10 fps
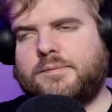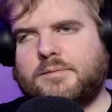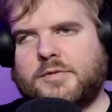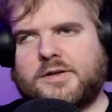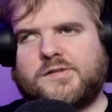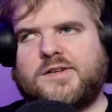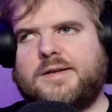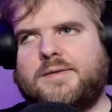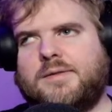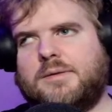Because
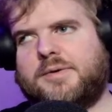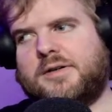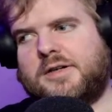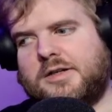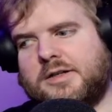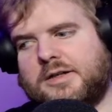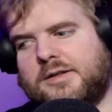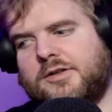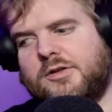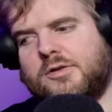yeah, apparently
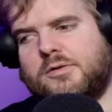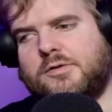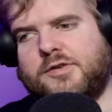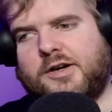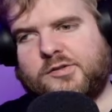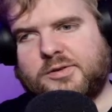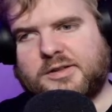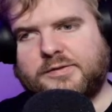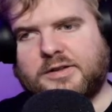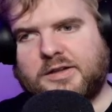no fucks were
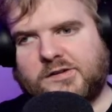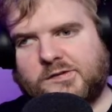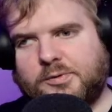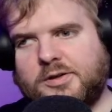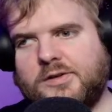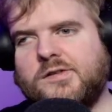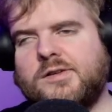given at this point.